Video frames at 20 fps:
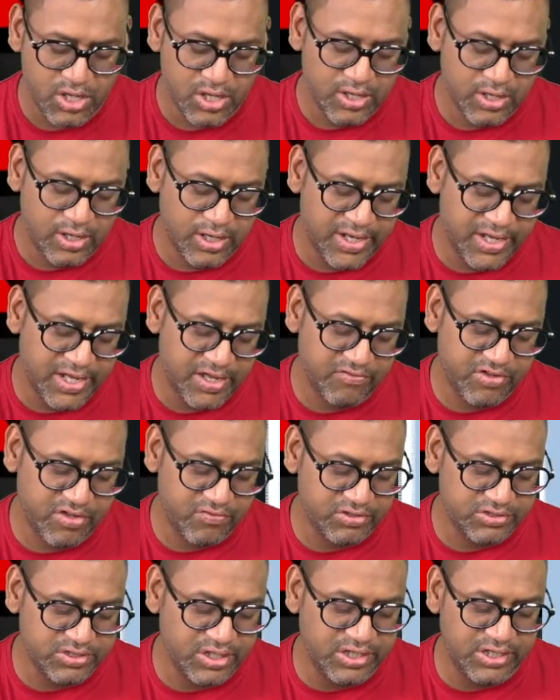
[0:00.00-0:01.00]
I have
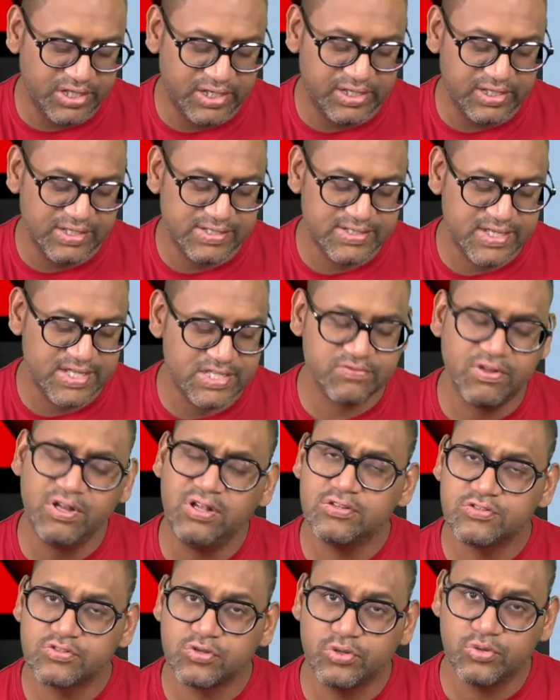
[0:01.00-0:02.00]
given the details as well.
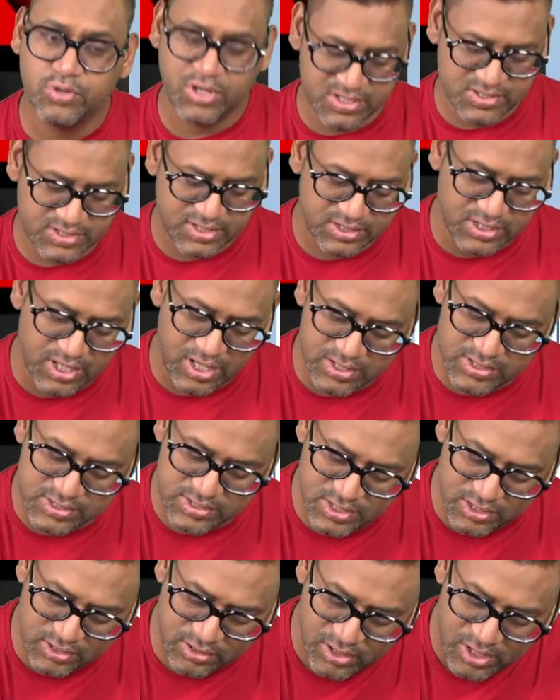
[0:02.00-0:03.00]
So you can see the
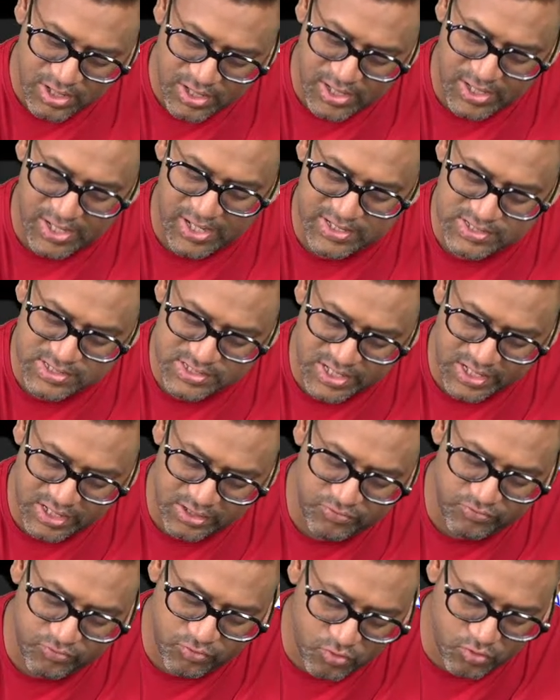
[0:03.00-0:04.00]
answer as child
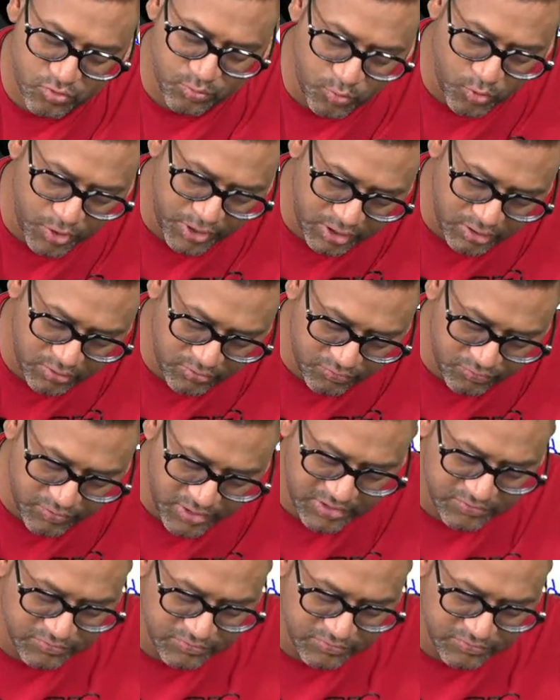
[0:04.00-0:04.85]
4.5.